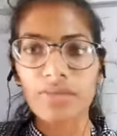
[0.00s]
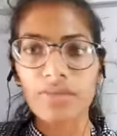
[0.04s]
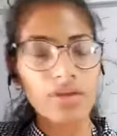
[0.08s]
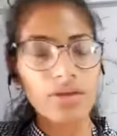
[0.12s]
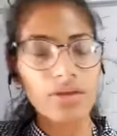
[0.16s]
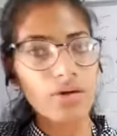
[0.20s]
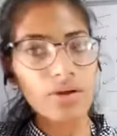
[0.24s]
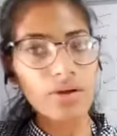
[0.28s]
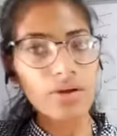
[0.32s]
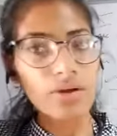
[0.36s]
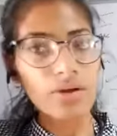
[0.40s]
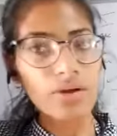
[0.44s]

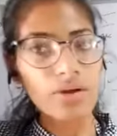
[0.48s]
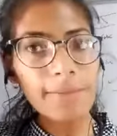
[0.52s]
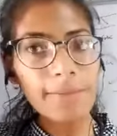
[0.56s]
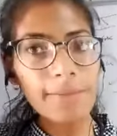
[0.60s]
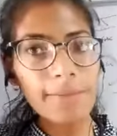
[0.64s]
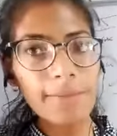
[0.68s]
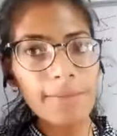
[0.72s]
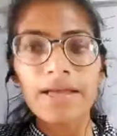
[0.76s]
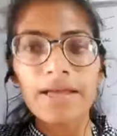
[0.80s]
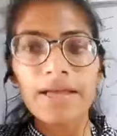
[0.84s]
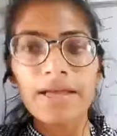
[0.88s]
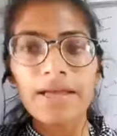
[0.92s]
Okay,
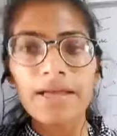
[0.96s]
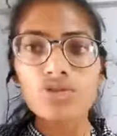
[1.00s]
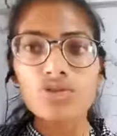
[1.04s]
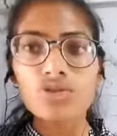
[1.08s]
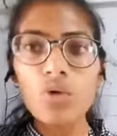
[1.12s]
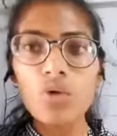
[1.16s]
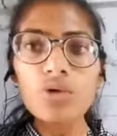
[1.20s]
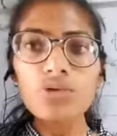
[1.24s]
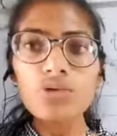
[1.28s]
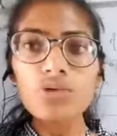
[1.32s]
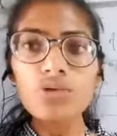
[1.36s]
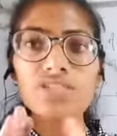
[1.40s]

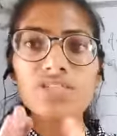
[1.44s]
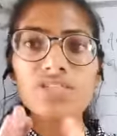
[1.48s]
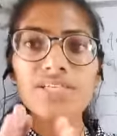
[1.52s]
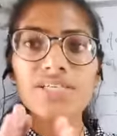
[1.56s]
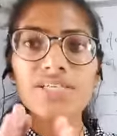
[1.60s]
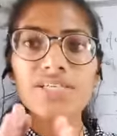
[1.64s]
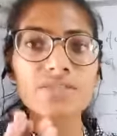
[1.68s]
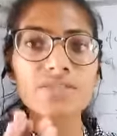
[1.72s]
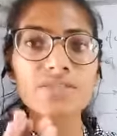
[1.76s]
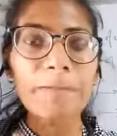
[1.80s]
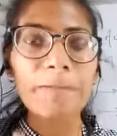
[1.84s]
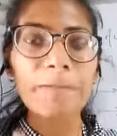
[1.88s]
so to
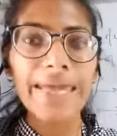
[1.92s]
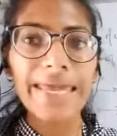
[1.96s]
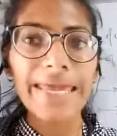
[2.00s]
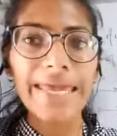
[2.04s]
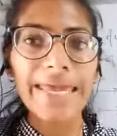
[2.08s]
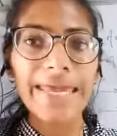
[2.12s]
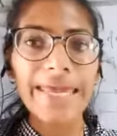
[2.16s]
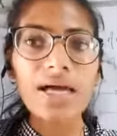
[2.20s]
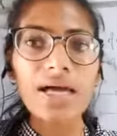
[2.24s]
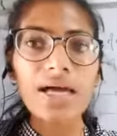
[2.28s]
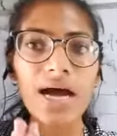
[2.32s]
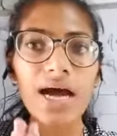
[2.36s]
just make
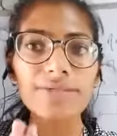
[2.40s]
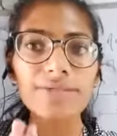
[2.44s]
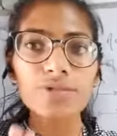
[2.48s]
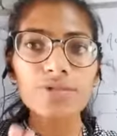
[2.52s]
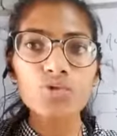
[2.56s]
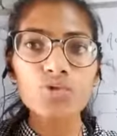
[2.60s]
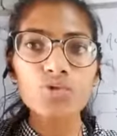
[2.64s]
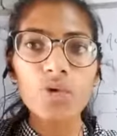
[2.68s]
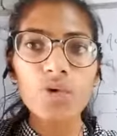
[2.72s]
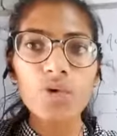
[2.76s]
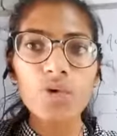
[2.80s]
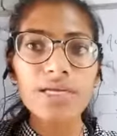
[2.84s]
our
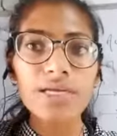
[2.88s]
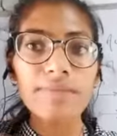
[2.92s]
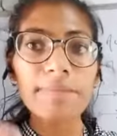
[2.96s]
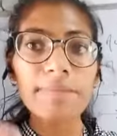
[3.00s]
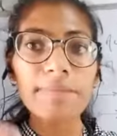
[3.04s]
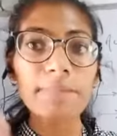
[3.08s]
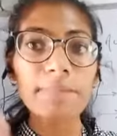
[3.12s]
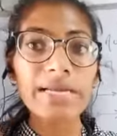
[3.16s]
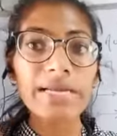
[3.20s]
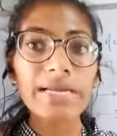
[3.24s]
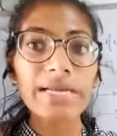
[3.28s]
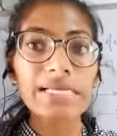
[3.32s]
soil
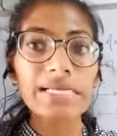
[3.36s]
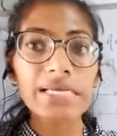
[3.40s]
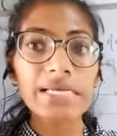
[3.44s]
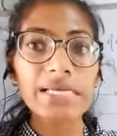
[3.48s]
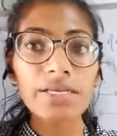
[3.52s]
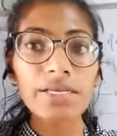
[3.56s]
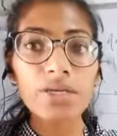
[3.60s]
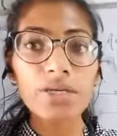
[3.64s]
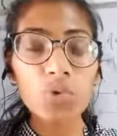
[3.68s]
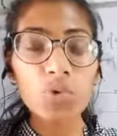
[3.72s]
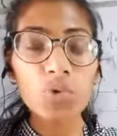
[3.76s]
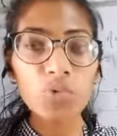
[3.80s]
completely
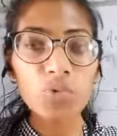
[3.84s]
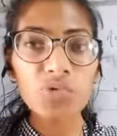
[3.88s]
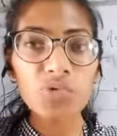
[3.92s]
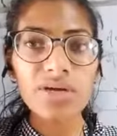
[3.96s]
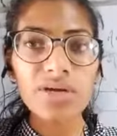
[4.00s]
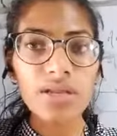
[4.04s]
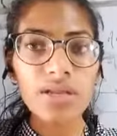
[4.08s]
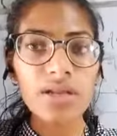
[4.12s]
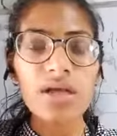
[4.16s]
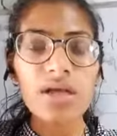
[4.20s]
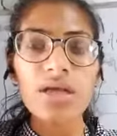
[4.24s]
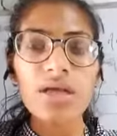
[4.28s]

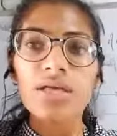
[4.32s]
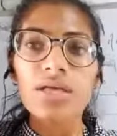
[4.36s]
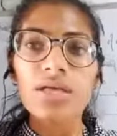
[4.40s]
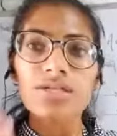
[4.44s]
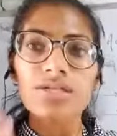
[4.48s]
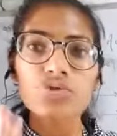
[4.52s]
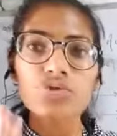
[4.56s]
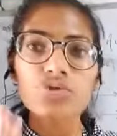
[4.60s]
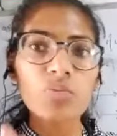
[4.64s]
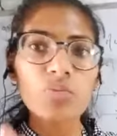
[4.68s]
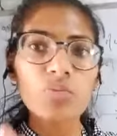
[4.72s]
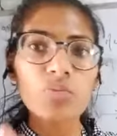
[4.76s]
neutral,
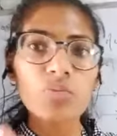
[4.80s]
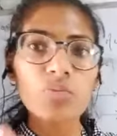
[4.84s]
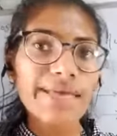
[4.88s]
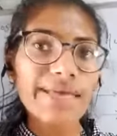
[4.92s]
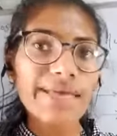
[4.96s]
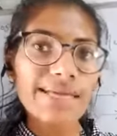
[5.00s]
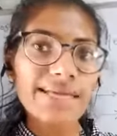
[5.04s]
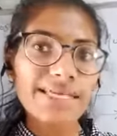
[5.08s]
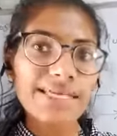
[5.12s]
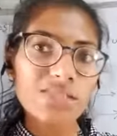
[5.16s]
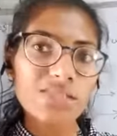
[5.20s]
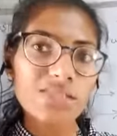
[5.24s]
to make
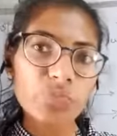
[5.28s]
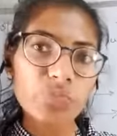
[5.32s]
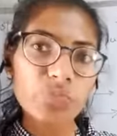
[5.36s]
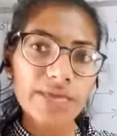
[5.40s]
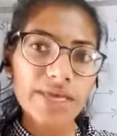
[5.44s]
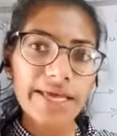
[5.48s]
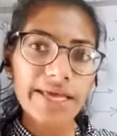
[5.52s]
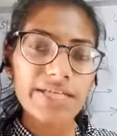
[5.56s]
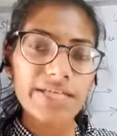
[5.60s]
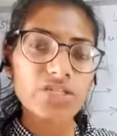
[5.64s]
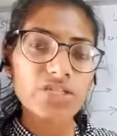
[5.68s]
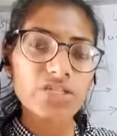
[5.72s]
its
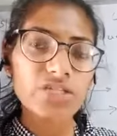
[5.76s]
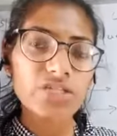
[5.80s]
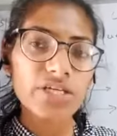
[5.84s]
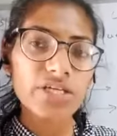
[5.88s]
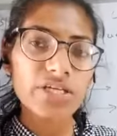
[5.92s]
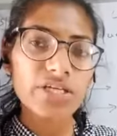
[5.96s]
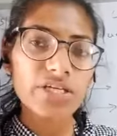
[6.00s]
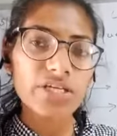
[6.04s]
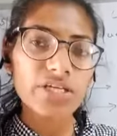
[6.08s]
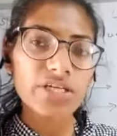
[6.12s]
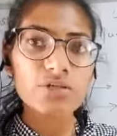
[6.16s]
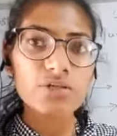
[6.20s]
pH
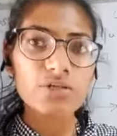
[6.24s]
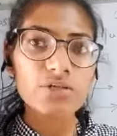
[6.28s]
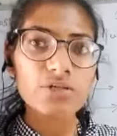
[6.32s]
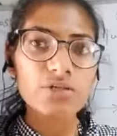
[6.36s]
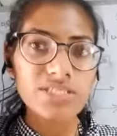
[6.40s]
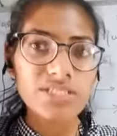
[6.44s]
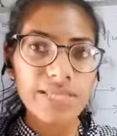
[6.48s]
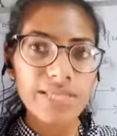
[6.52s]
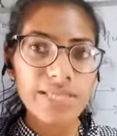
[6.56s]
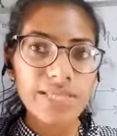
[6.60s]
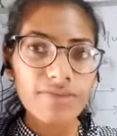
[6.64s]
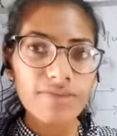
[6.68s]
equal to
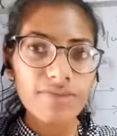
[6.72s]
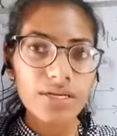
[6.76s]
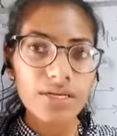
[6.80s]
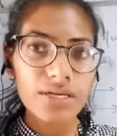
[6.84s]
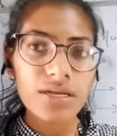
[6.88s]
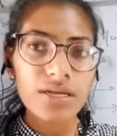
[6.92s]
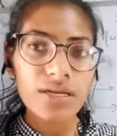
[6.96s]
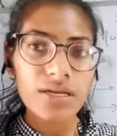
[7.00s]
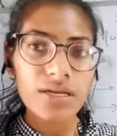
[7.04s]
7,